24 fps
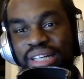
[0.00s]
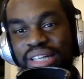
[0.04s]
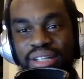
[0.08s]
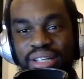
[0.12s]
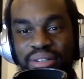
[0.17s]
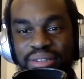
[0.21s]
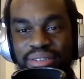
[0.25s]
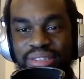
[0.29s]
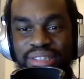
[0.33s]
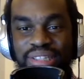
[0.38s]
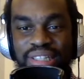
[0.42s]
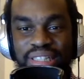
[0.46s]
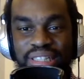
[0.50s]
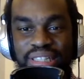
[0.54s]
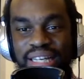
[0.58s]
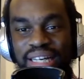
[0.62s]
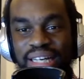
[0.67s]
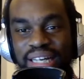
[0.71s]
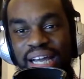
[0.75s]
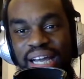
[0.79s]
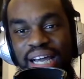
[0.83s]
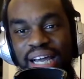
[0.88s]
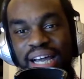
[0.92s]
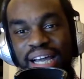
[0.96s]
in the
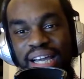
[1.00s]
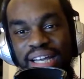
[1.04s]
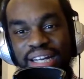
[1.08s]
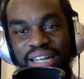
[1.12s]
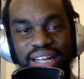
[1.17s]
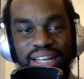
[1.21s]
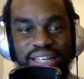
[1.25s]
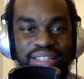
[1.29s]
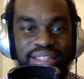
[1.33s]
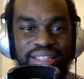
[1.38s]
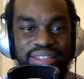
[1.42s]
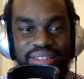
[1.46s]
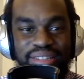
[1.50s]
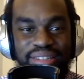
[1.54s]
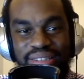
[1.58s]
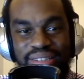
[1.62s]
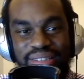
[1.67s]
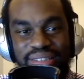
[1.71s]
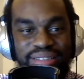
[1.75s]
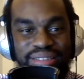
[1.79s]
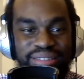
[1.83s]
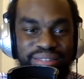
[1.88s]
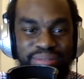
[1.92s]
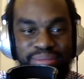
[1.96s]
deadline and I
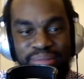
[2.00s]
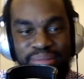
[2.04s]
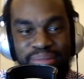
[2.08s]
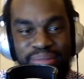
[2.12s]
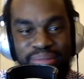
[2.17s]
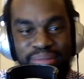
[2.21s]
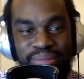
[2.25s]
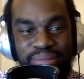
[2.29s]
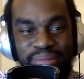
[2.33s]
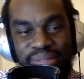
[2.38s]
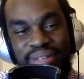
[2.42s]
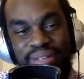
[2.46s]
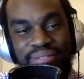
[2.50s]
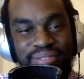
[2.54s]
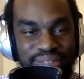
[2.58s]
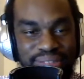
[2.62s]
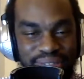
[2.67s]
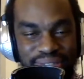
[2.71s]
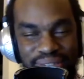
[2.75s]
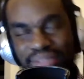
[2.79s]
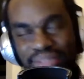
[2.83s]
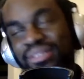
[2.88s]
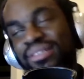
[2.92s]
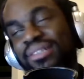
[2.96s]
couldn't, whatever."
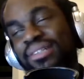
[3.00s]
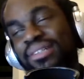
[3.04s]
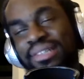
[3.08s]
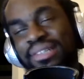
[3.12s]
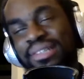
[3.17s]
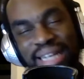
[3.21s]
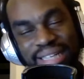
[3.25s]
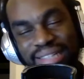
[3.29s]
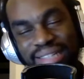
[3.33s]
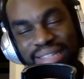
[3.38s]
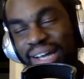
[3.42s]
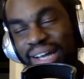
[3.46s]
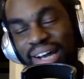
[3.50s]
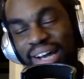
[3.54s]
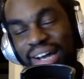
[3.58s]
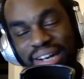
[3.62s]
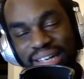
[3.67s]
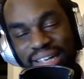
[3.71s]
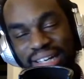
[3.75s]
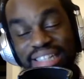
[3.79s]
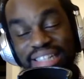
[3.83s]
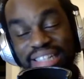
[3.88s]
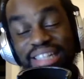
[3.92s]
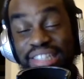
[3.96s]
Like, nah,
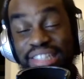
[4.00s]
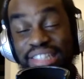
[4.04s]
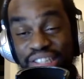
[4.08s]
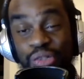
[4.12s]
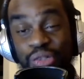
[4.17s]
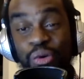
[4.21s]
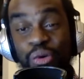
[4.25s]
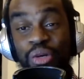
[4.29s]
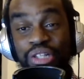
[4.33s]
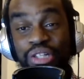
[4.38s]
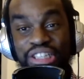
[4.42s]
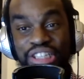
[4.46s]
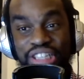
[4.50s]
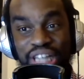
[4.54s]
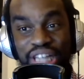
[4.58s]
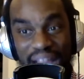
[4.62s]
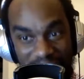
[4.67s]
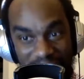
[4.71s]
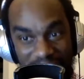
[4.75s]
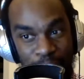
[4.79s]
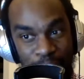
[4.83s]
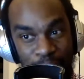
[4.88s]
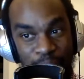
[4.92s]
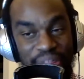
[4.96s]
nigga, it's your
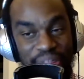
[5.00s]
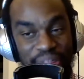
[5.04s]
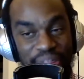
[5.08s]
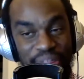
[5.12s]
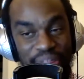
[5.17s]
job. They